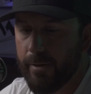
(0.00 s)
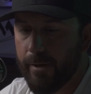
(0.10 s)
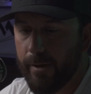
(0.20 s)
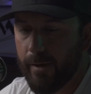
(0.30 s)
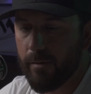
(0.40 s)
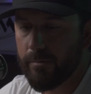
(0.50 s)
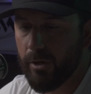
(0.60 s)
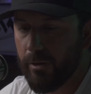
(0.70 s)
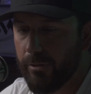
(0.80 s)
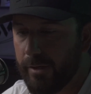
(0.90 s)

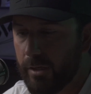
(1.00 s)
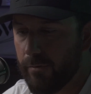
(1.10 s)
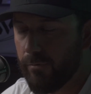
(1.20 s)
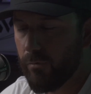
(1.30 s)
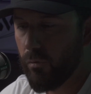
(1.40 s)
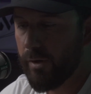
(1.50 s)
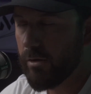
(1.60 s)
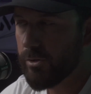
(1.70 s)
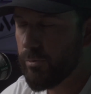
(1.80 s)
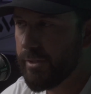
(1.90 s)
Trying to think of what
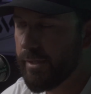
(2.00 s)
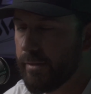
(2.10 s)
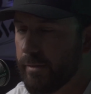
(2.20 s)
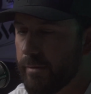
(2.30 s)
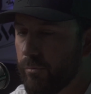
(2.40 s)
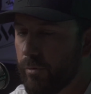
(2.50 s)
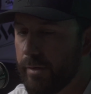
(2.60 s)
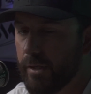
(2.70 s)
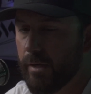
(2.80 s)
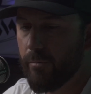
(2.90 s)
else we did when
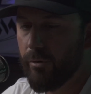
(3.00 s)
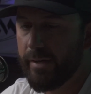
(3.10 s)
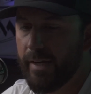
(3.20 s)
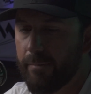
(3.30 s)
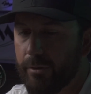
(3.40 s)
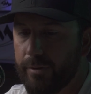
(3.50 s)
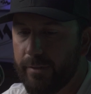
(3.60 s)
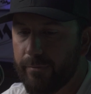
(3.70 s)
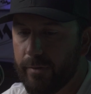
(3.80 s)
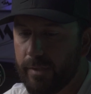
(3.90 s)
it came to
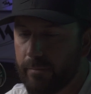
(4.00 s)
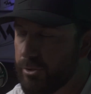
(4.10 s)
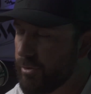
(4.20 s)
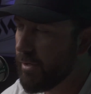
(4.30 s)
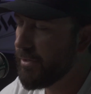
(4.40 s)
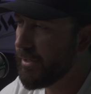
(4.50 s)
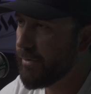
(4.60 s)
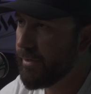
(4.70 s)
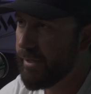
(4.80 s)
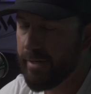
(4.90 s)
defense. I'm sure I'll think
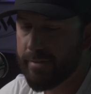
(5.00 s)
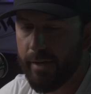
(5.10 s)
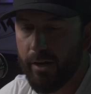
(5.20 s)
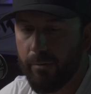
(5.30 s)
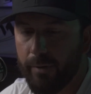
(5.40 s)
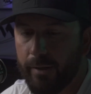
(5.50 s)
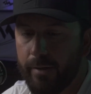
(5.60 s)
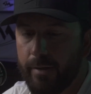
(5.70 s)
of it here in a second. But